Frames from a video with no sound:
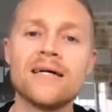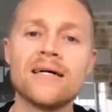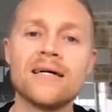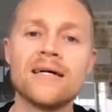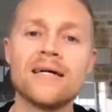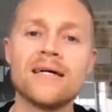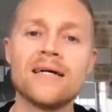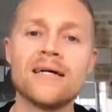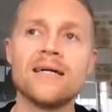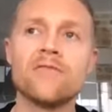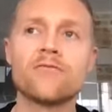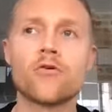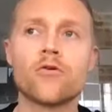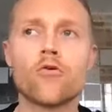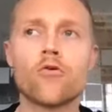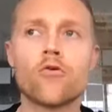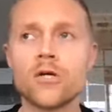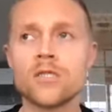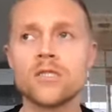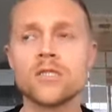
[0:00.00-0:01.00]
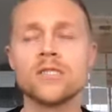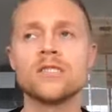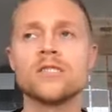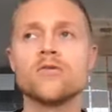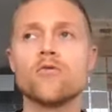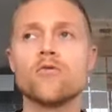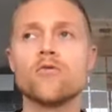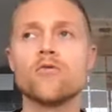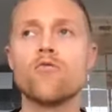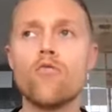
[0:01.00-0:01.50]
Uh, of course,
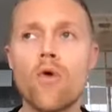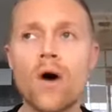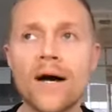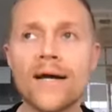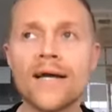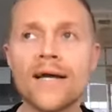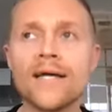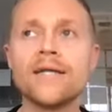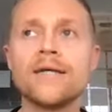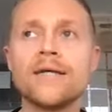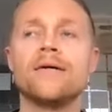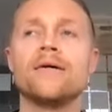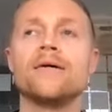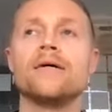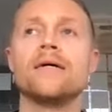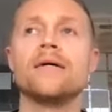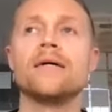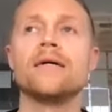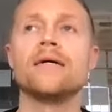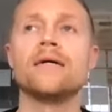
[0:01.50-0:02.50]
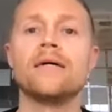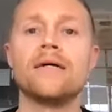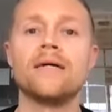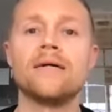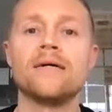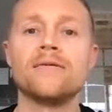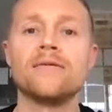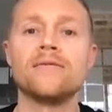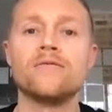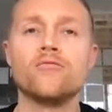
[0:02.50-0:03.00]
it's a wide,
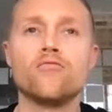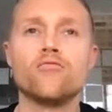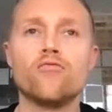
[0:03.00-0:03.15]
uh,